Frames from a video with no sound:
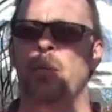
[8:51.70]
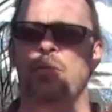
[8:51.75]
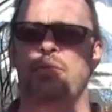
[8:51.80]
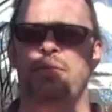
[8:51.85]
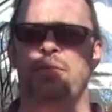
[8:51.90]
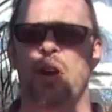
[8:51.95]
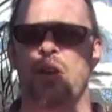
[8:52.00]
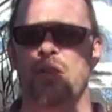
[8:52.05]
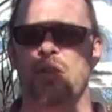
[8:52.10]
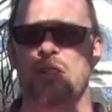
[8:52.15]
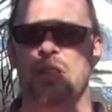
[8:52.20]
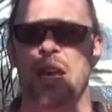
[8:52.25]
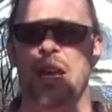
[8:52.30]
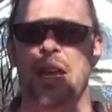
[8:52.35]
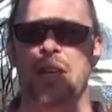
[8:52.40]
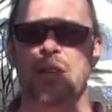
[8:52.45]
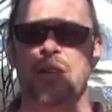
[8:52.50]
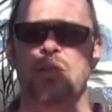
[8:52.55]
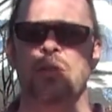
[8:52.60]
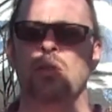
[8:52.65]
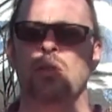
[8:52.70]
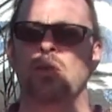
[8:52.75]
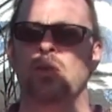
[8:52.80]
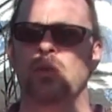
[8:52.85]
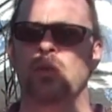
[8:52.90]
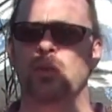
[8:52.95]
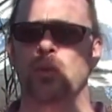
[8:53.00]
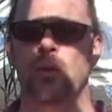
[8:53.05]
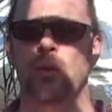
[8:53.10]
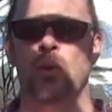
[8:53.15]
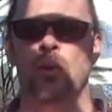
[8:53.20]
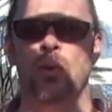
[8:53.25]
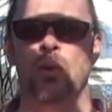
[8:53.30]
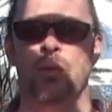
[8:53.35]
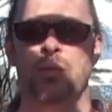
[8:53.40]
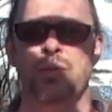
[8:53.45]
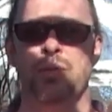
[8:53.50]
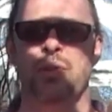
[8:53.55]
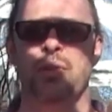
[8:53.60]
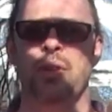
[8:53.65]
forest land
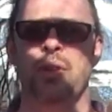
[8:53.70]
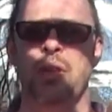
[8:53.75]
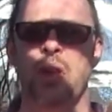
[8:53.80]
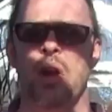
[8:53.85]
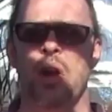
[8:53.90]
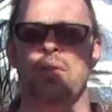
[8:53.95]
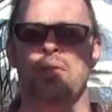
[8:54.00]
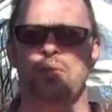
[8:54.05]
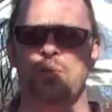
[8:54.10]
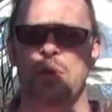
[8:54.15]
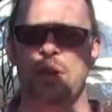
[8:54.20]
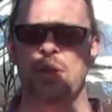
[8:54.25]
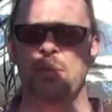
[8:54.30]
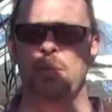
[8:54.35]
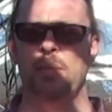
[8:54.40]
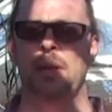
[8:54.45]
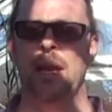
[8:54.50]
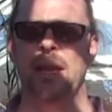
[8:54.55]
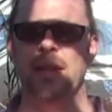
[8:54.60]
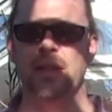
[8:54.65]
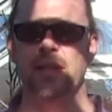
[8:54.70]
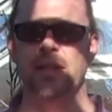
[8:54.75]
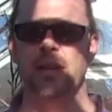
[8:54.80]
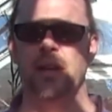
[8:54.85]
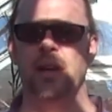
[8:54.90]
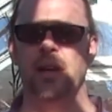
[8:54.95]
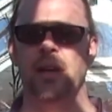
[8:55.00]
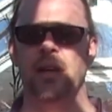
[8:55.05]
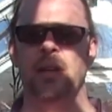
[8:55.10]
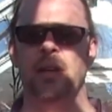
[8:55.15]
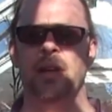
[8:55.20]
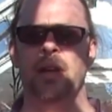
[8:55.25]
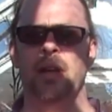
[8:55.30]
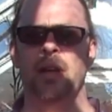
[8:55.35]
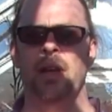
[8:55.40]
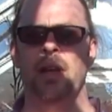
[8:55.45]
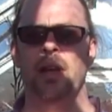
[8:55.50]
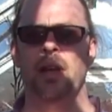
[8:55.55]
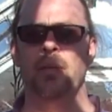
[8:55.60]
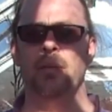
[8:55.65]
or sort of gardens where the plants are
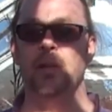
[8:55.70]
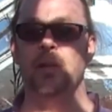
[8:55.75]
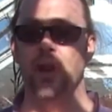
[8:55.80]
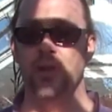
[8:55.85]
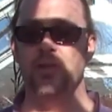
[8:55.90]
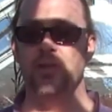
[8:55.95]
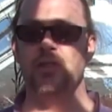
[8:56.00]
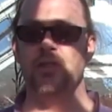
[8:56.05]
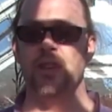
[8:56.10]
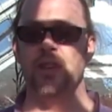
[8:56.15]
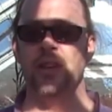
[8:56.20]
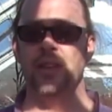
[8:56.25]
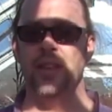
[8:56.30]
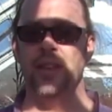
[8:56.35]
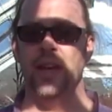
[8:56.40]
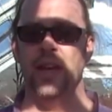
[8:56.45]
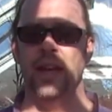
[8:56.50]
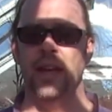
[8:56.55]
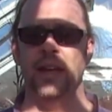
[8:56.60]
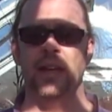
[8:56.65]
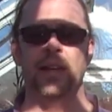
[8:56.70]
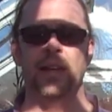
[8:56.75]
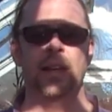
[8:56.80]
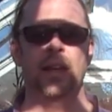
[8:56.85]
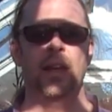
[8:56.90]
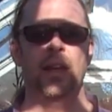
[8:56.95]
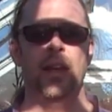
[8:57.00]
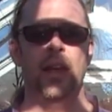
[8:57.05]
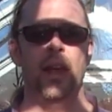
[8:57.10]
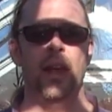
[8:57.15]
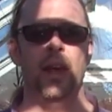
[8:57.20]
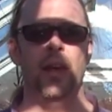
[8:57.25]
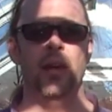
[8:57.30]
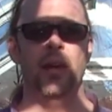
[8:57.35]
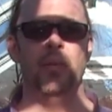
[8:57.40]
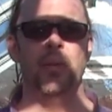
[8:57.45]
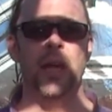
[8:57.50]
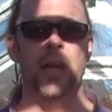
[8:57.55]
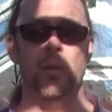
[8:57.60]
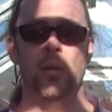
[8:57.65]
constantly there,
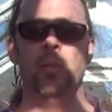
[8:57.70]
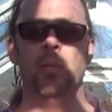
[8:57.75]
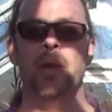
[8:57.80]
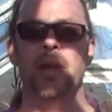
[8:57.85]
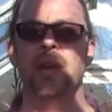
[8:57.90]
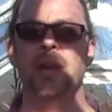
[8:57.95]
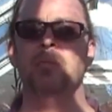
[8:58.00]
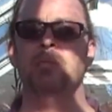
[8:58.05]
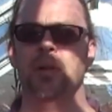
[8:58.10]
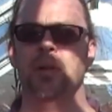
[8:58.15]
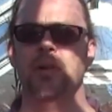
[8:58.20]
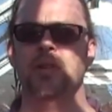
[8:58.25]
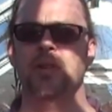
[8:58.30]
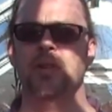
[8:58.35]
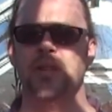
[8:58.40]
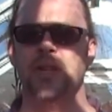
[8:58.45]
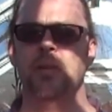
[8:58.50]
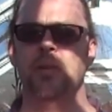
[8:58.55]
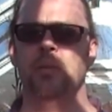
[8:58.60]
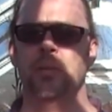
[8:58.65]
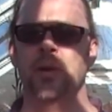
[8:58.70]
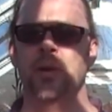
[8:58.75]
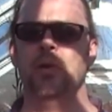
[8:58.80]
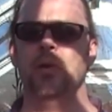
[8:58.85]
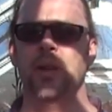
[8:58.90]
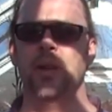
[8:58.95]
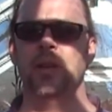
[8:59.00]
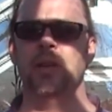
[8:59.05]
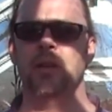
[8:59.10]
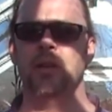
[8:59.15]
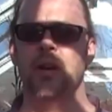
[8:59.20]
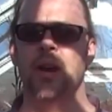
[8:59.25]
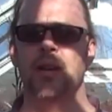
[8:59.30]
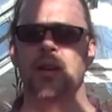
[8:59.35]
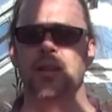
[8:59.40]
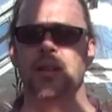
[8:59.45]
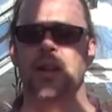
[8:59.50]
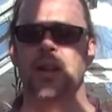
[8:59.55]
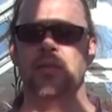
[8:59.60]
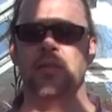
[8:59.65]
it will be in abundance. It will be all in the
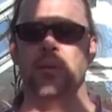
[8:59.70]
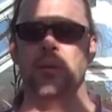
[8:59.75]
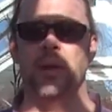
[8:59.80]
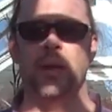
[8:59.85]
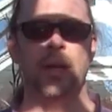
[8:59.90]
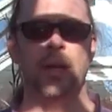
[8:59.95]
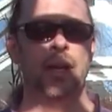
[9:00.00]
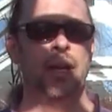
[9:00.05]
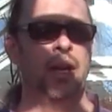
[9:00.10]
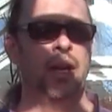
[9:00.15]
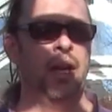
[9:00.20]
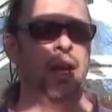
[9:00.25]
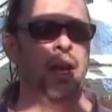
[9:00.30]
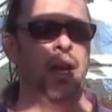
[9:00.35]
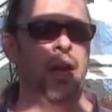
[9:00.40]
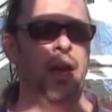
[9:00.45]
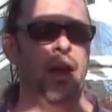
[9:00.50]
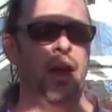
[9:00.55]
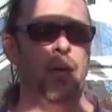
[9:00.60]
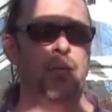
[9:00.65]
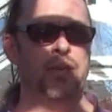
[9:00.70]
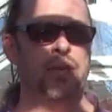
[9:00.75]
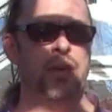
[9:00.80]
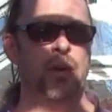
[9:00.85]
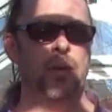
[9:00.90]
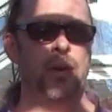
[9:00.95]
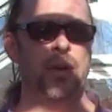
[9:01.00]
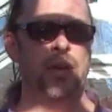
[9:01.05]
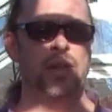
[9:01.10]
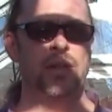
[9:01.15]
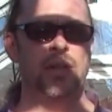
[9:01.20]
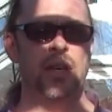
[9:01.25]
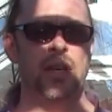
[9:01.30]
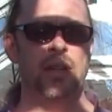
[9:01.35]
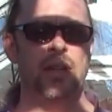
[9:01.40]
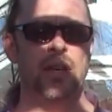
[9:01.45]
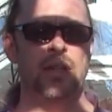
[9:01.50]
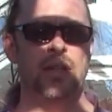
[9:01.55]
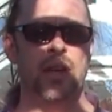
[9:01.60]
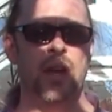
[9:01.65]
ground and everywhere. So when you see
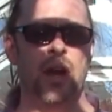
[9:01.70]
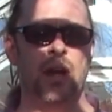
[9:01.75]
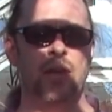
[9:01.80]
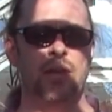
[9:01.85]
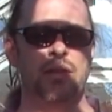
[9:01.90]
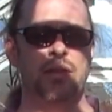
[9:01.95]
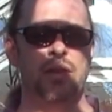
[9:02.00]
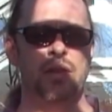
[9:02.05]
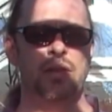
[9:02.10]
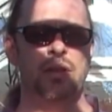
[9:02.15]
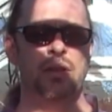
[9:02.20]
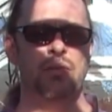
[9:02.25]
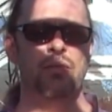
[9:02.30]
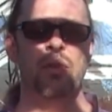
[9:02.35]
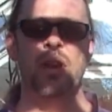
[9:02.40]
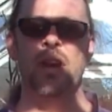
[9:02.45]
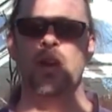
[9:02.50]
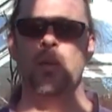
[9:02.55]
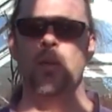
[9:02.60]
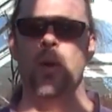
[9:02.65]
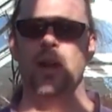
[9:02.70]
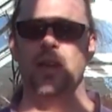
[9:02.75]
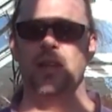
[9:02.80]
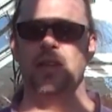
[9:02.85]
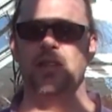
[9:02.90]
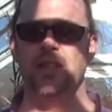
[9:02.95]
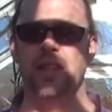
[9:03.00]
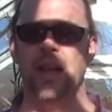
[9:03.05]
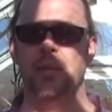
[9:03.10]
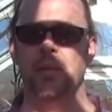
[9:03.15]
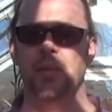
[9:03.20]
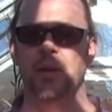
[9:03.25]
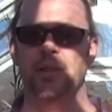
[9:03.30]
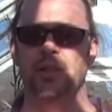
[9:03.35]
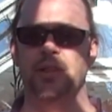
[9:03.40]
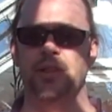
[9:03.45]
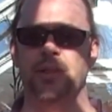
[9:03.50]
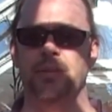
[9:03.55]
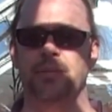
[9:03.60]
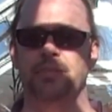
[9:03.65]
these gardens that are really well
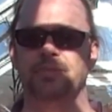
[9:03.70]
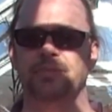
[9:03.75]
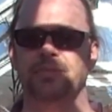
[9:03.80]
established